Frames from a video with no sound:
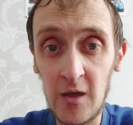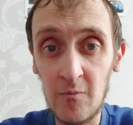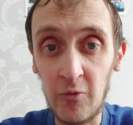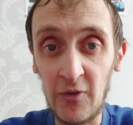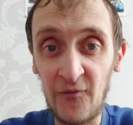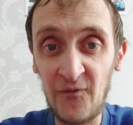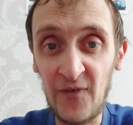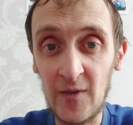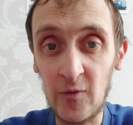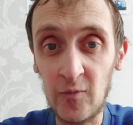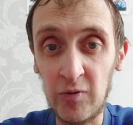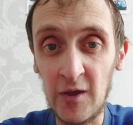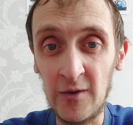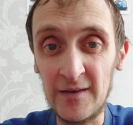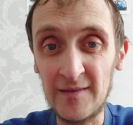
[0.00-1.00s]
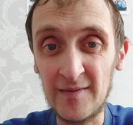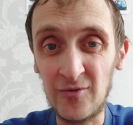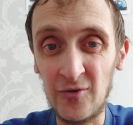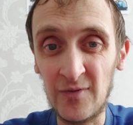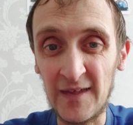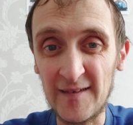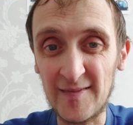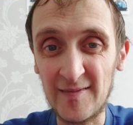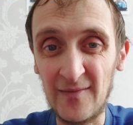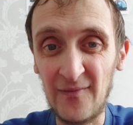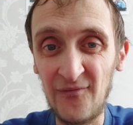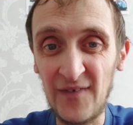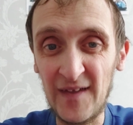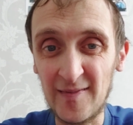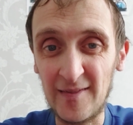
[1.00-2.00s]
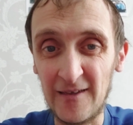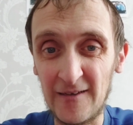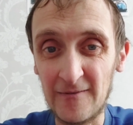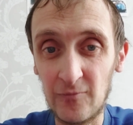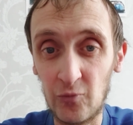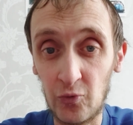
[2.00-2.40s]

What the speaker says: But the fact they're playing on this new like synthetic